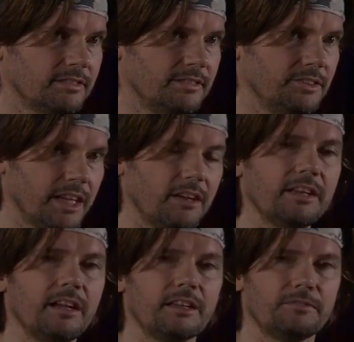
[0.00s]
You cannot
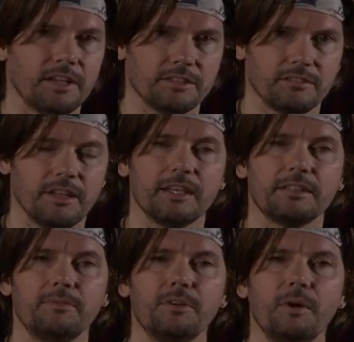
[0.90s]
get out of the friend zone
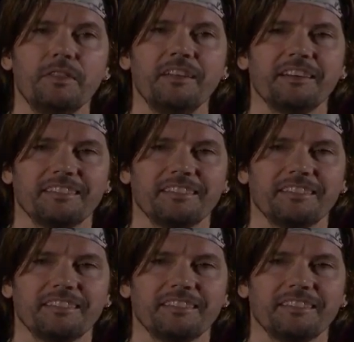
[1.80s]
except for one thing.